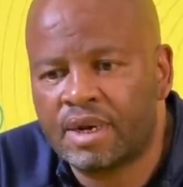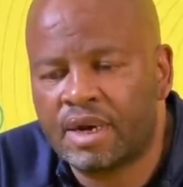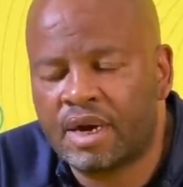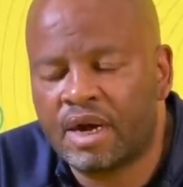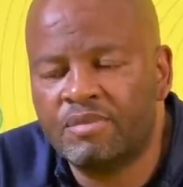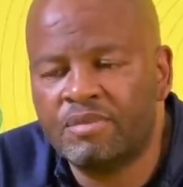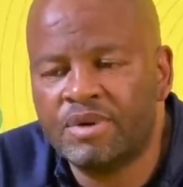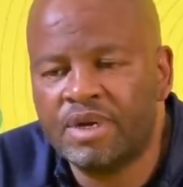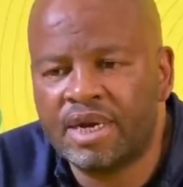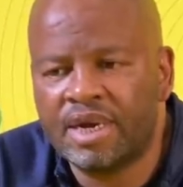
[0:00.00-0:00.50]

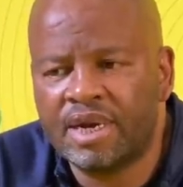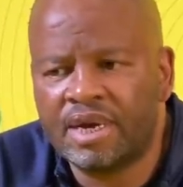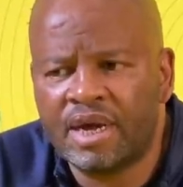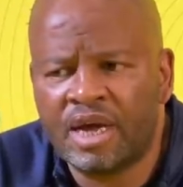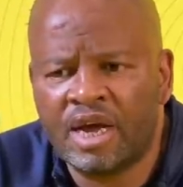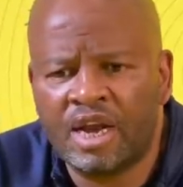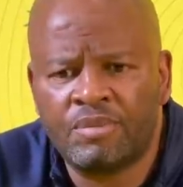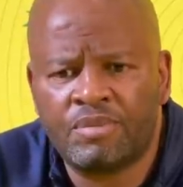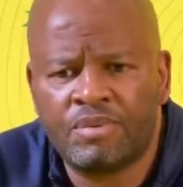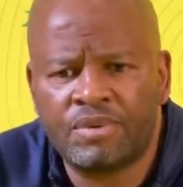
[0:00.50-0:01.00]
come in and
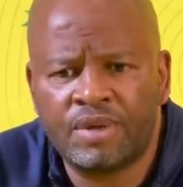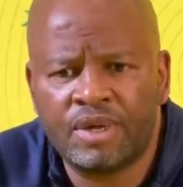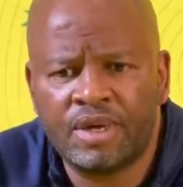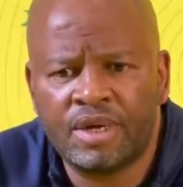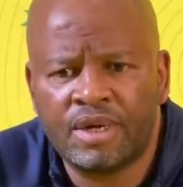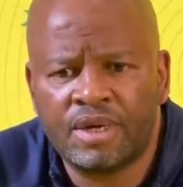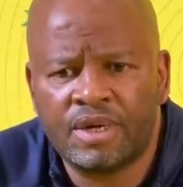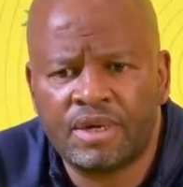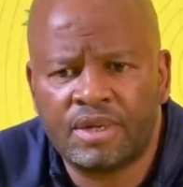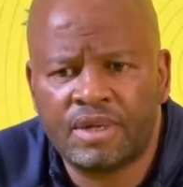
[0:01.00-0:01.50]
help
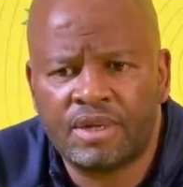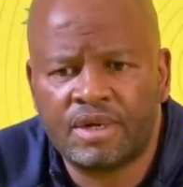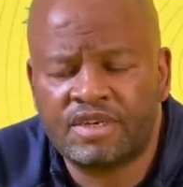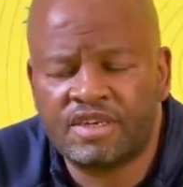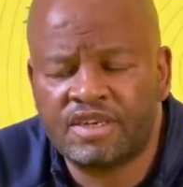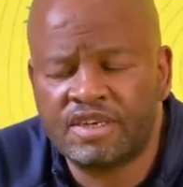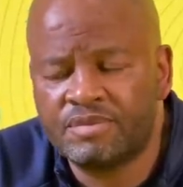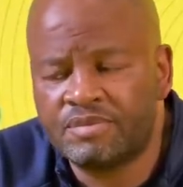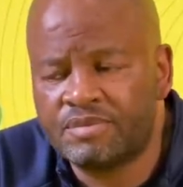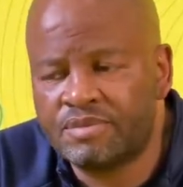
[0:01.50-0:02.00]
the
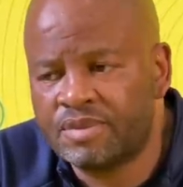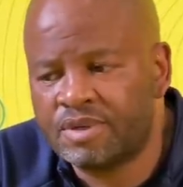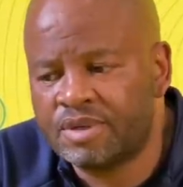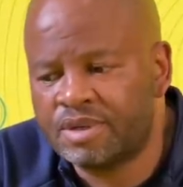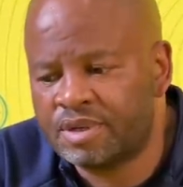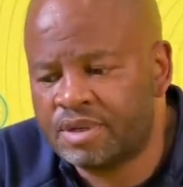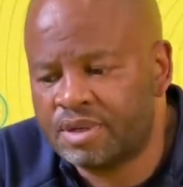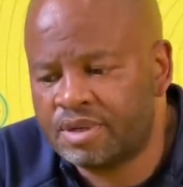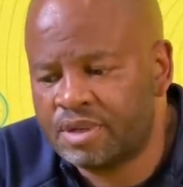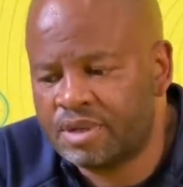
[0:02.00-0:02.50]

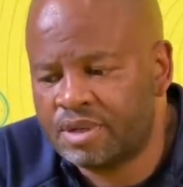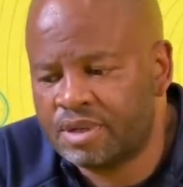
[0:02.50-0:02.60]
team